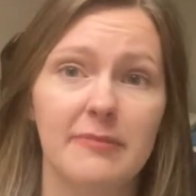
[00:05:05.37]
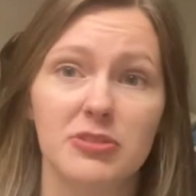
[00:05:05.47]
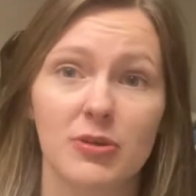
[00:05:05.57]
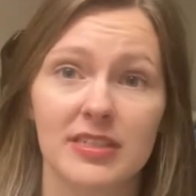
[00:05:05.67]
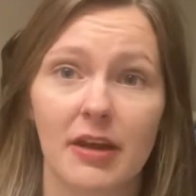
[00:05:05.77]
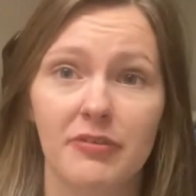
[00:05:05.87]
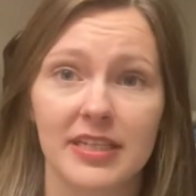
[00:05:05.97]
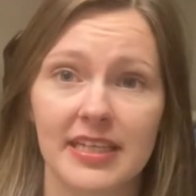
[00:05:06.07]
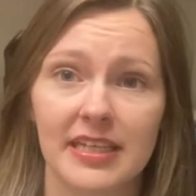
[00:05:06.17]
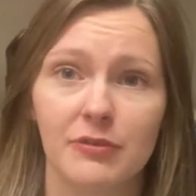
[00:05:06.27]
So I
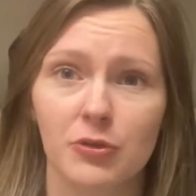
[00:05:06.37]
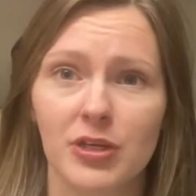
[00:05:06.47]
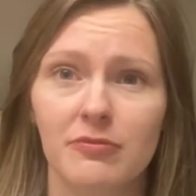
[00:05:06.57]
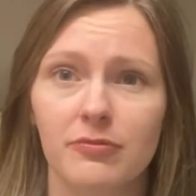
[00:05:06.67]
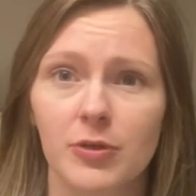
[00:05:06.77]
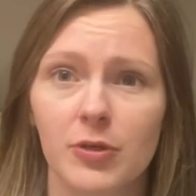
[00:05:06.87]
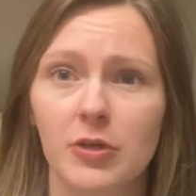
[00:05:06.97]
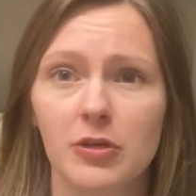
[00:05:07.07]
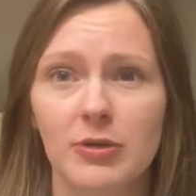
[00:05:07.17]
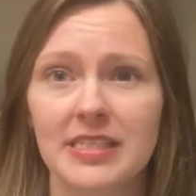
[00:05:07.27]
definitely think if you're looking
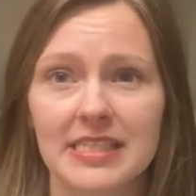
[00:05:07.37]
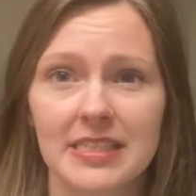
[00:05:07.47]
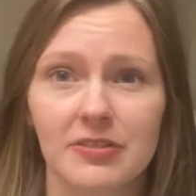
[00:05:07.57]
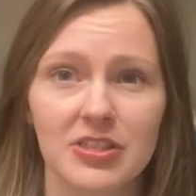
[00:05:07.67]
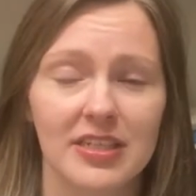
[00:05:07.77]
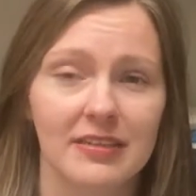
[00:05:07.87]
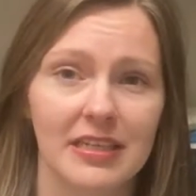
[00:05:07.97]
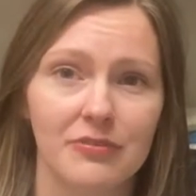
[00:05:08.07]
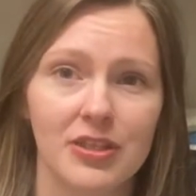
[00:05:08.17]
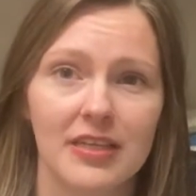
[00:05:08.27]
for a quick detail that's going to
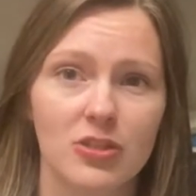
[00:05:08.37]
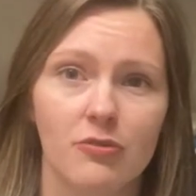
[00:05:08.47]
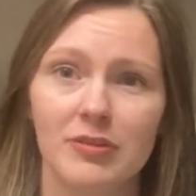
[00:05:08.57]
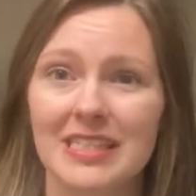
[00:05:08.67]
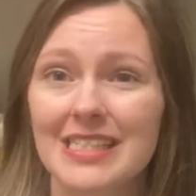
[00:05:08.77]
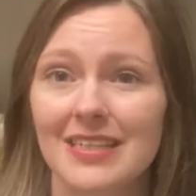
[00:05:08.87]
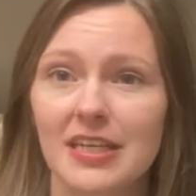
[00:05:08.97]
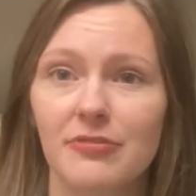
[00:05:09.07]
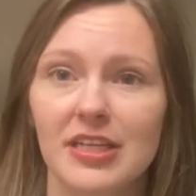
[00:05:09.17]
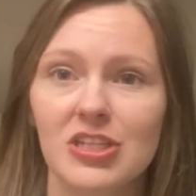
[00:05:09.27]
leave you that sort of really
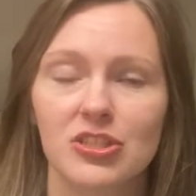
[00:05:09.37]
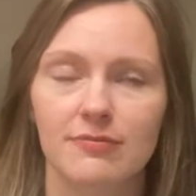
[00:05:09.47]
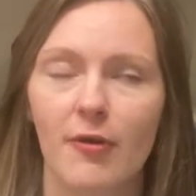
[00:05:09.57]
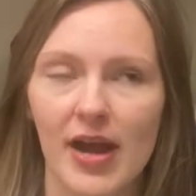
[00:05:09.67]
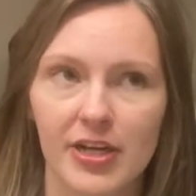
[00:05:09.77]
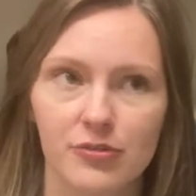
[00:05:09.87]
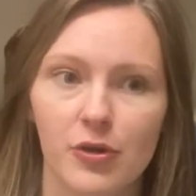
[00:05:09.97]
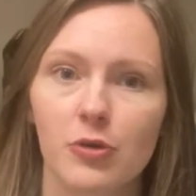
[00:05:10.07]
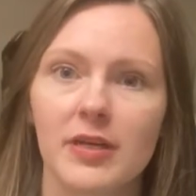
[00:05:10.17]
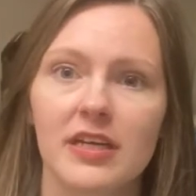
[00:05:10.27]
slick finish, it's very
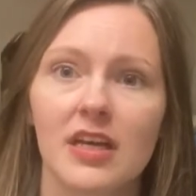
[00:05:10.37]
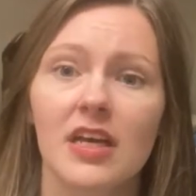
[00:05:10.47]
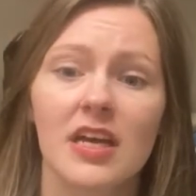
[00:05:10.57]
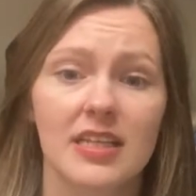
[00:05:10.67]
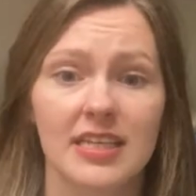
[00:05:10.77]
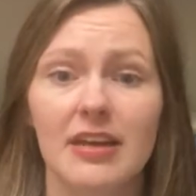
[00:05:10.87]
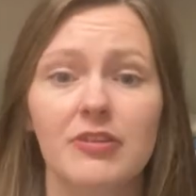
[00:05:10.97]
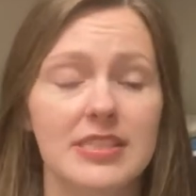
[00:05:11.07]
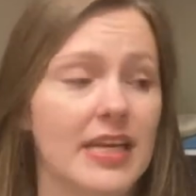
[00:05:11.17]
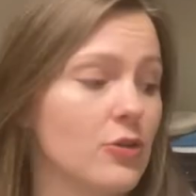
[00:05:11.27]
hydrophobic, then
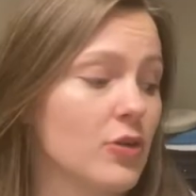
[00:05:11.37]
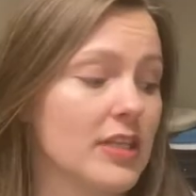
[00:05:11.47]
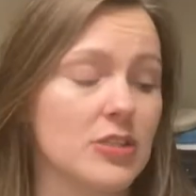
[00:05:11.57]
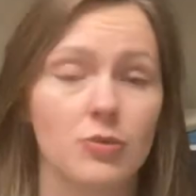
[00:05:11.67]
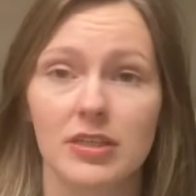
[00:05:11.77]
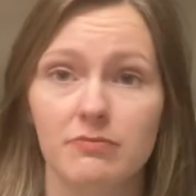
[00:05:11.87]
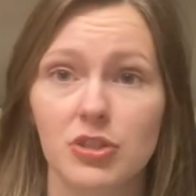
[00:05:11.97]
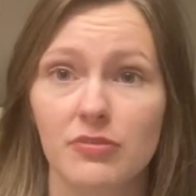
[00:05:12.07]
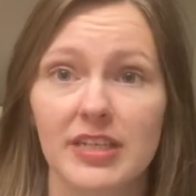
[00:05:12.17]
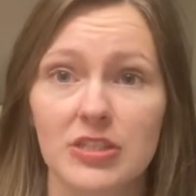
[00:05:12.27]
definitely take a look at this one. I
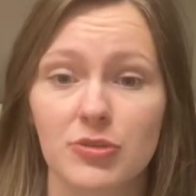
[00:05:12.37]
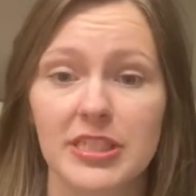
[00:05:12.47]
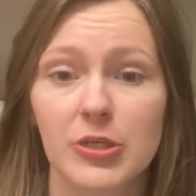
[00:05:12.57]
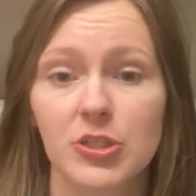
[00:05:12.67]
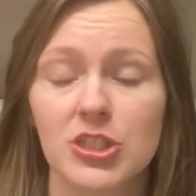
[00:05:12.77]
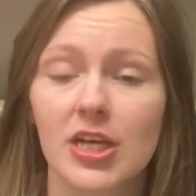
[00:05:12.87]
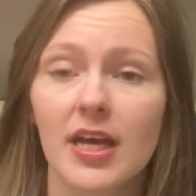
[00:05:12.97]
do think it's really good.